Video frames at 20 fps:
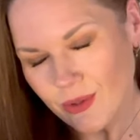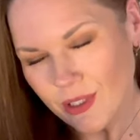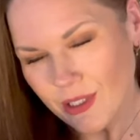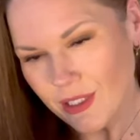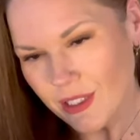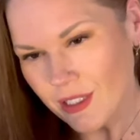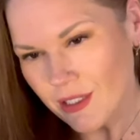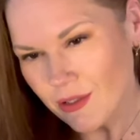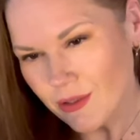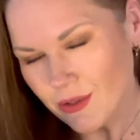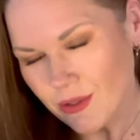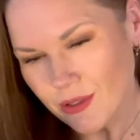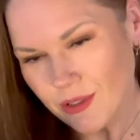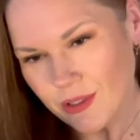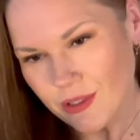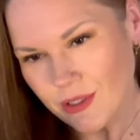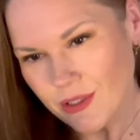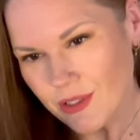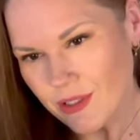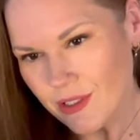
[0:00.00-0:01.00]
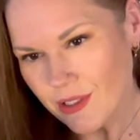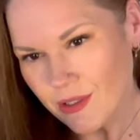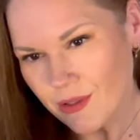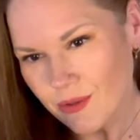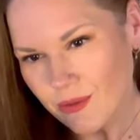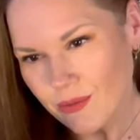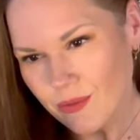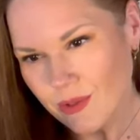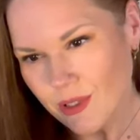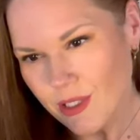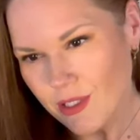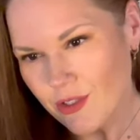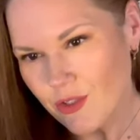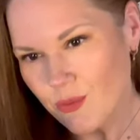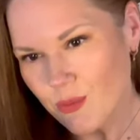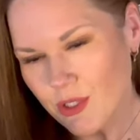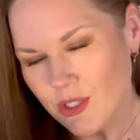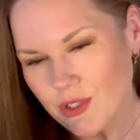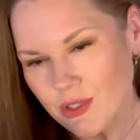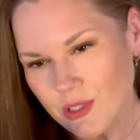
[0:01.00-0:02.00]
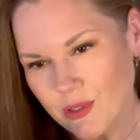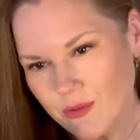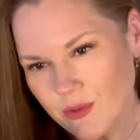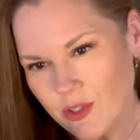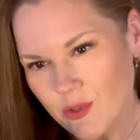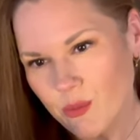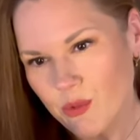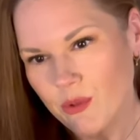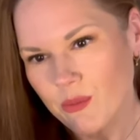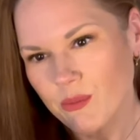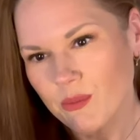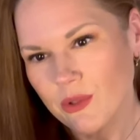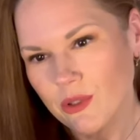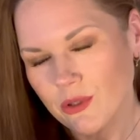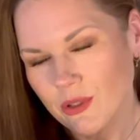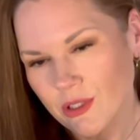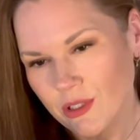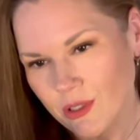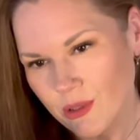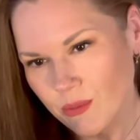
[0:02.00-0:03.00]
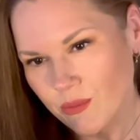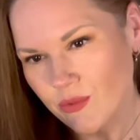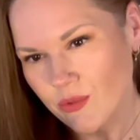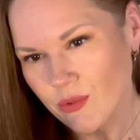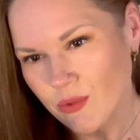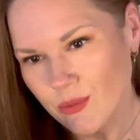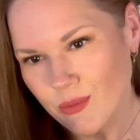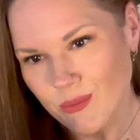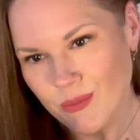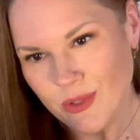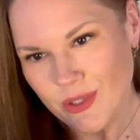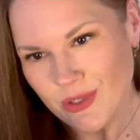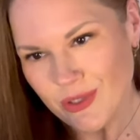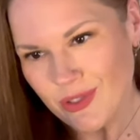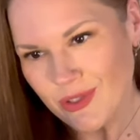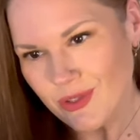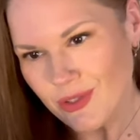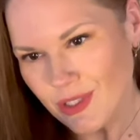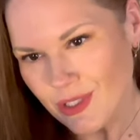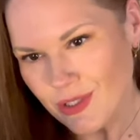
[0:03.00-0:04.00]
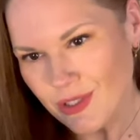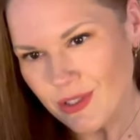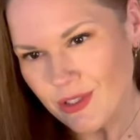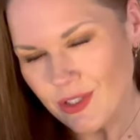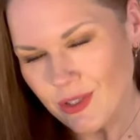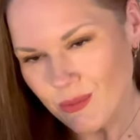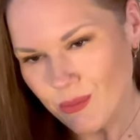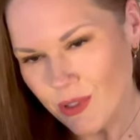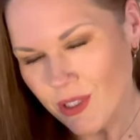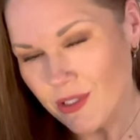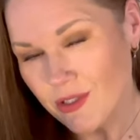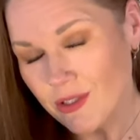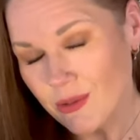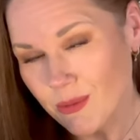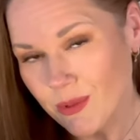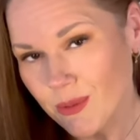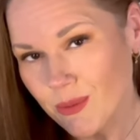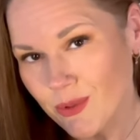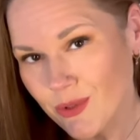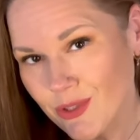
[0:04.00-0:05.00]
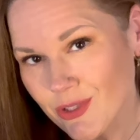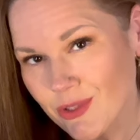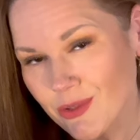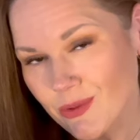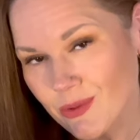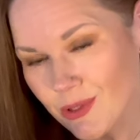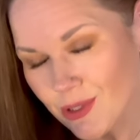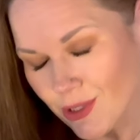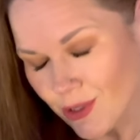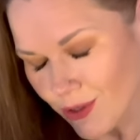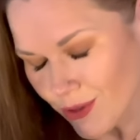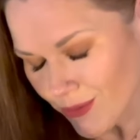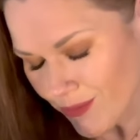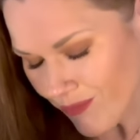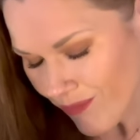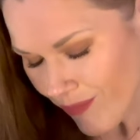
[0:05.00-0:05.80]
I can't look at this now, especially if it's been building up for months, seasons, and possibly upwards to a year.